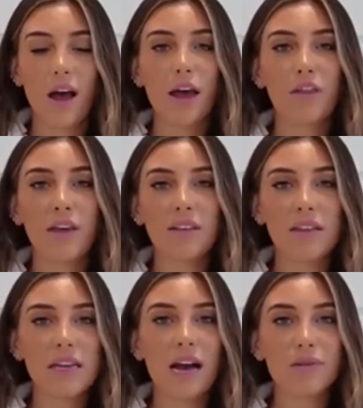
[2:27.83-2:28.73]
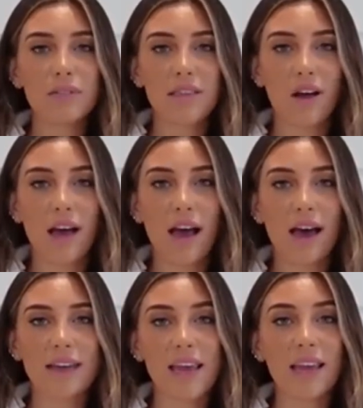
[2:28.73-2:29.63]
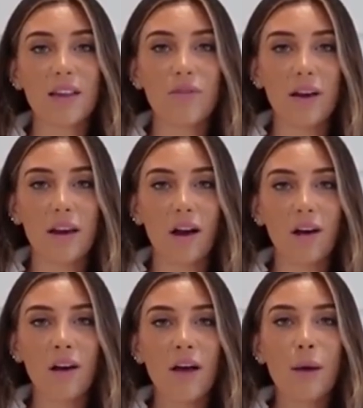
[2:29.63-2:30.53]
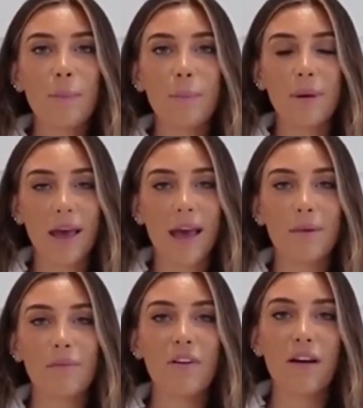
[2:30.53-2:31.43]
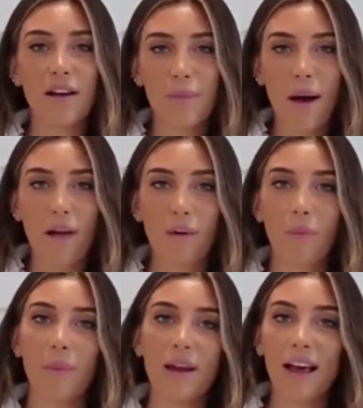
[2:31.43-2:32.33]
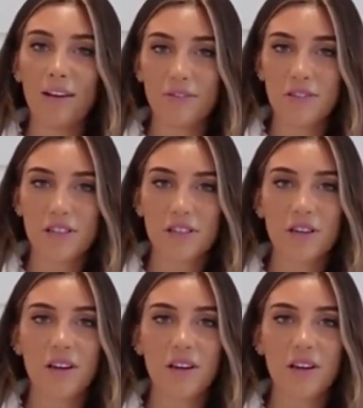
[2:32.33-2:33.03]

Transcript: I think the doubts that I had in the villa became very apparent when we left